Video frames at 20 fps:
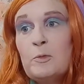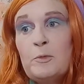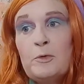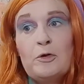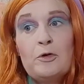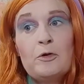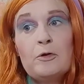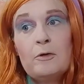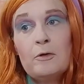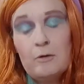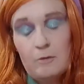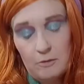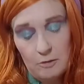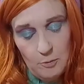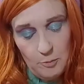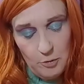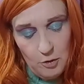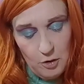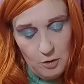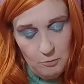put on the
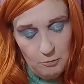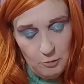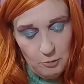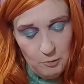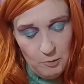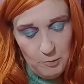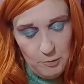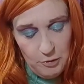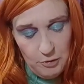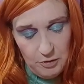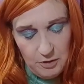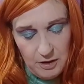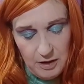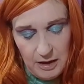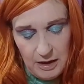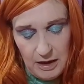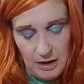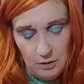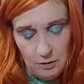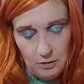bottom. We'll put
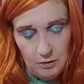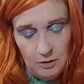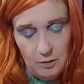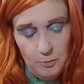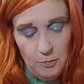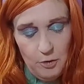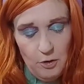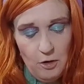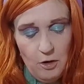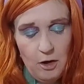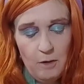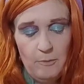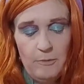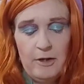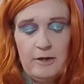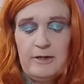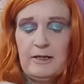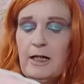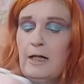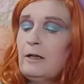green on the bottom,
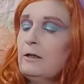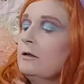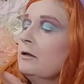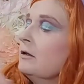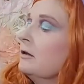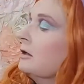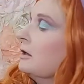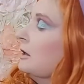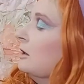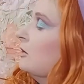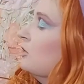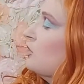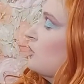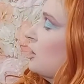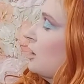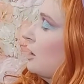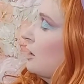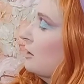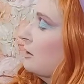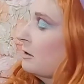the darker green
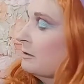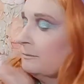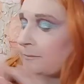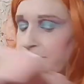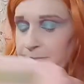shade.